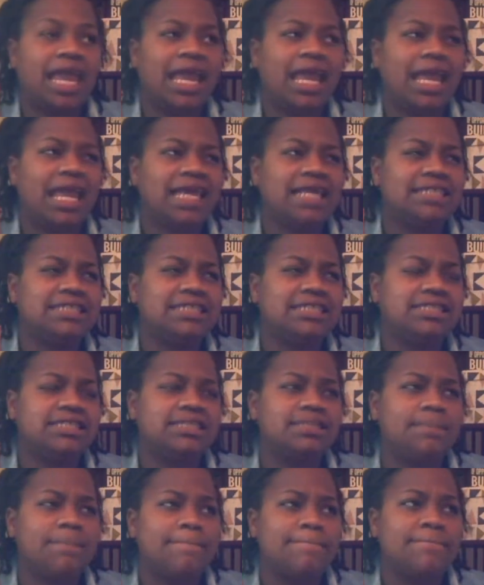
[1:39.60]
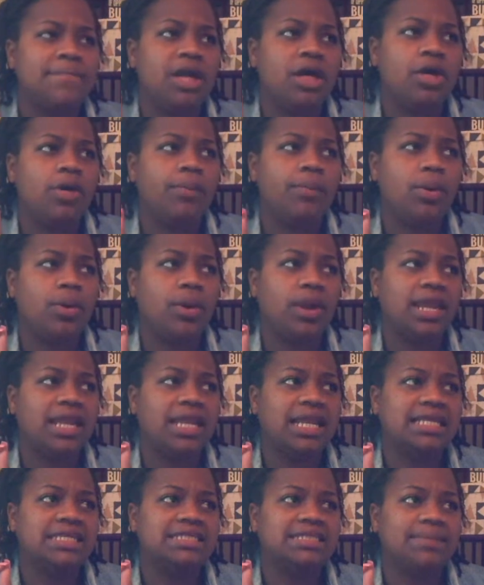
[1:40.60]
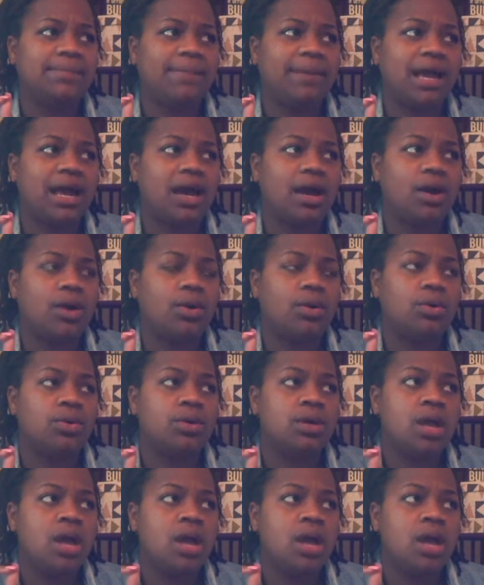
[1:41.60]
its melt point is about